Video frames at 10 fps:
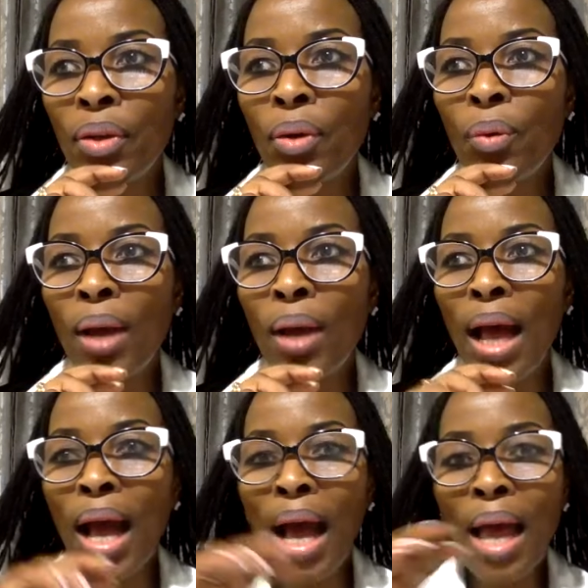know
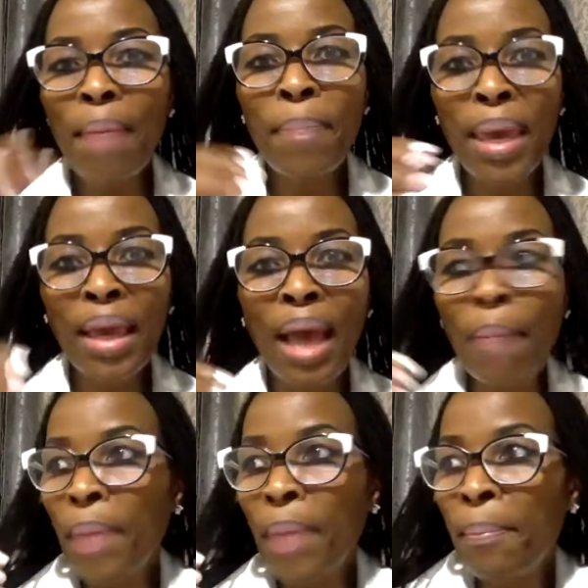i make
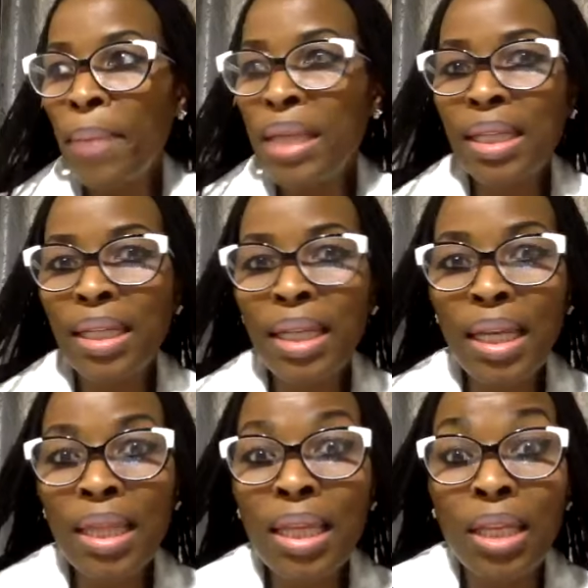i'm, I'm basically
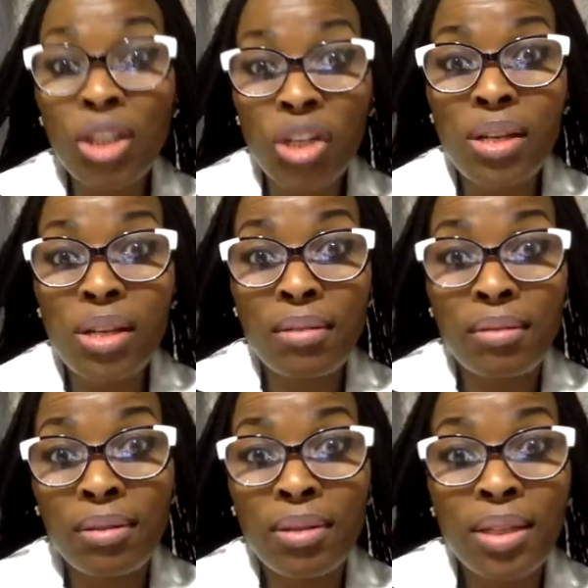in the kitchen
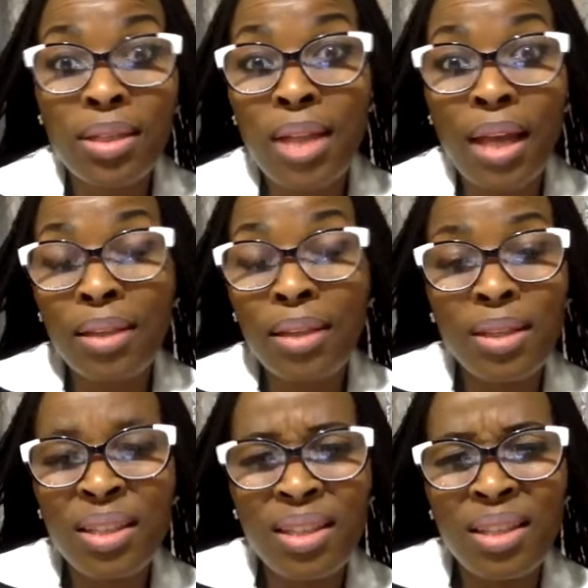because it's like it's
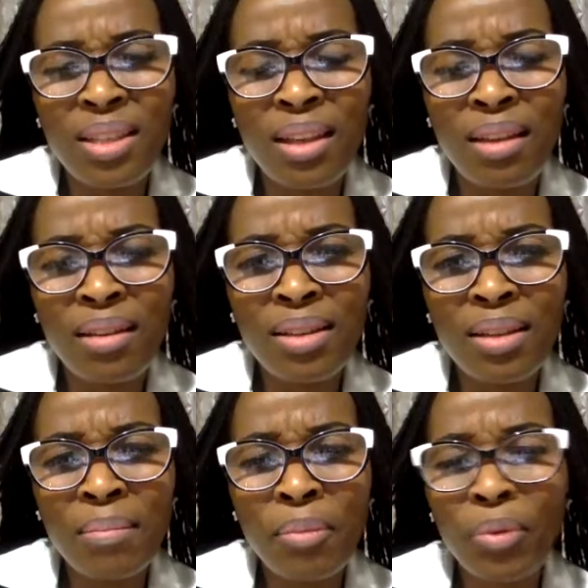it's it's a it's
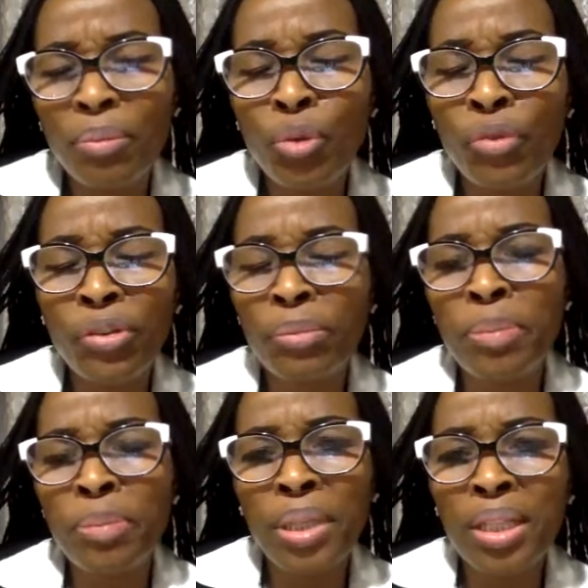a movie
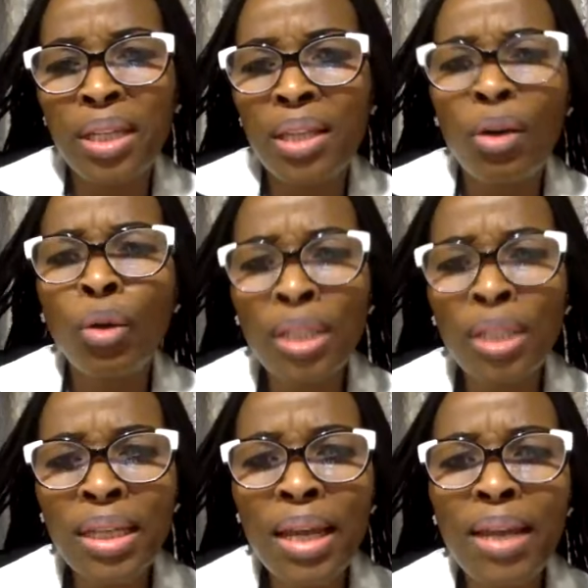depicting in the
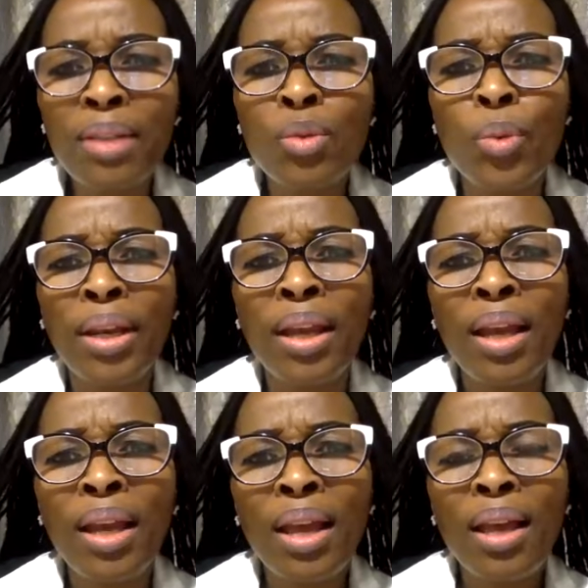olden days when
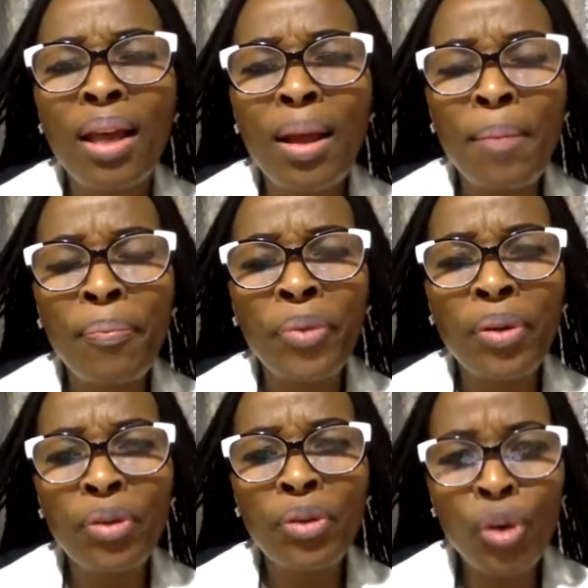um,
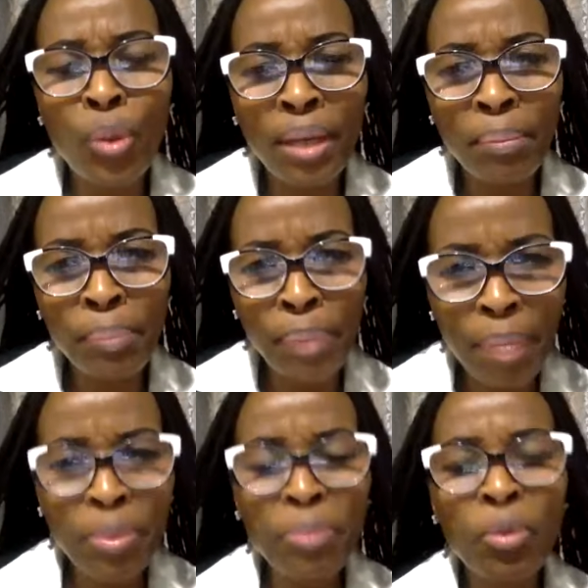you know when
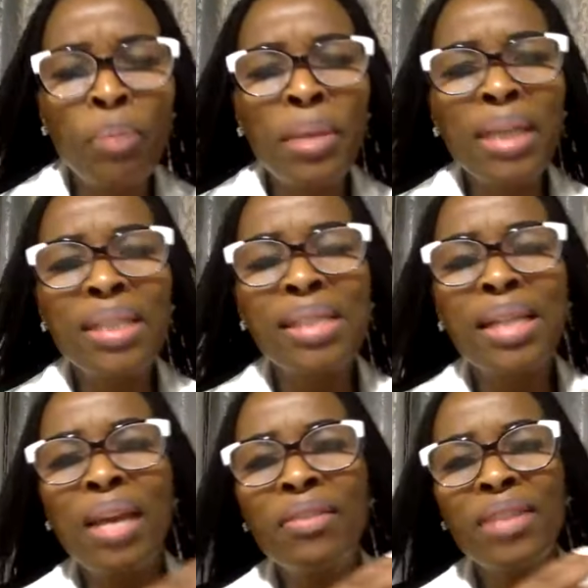black people were made
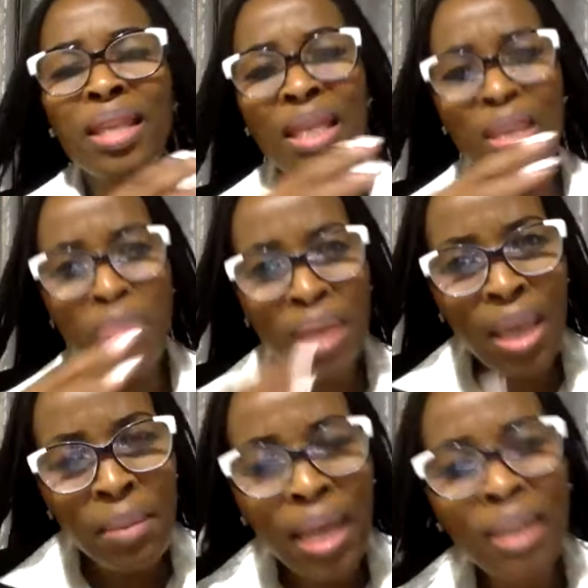slaves and then they
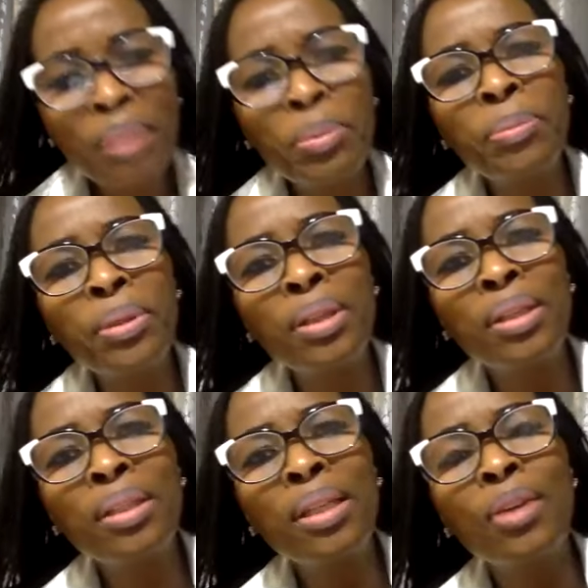became colored
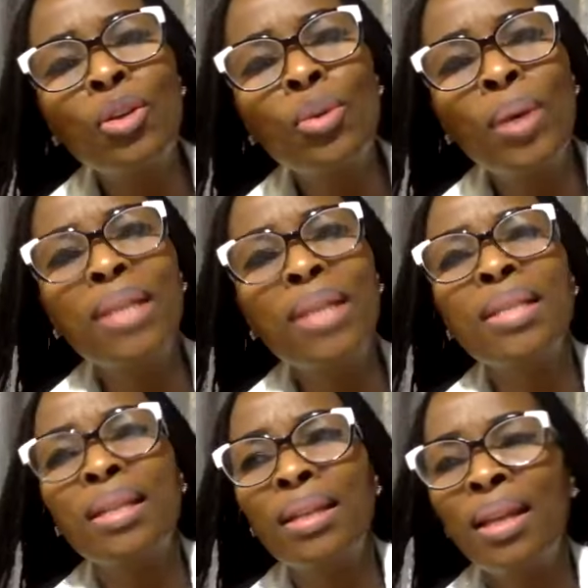people in the U.S. and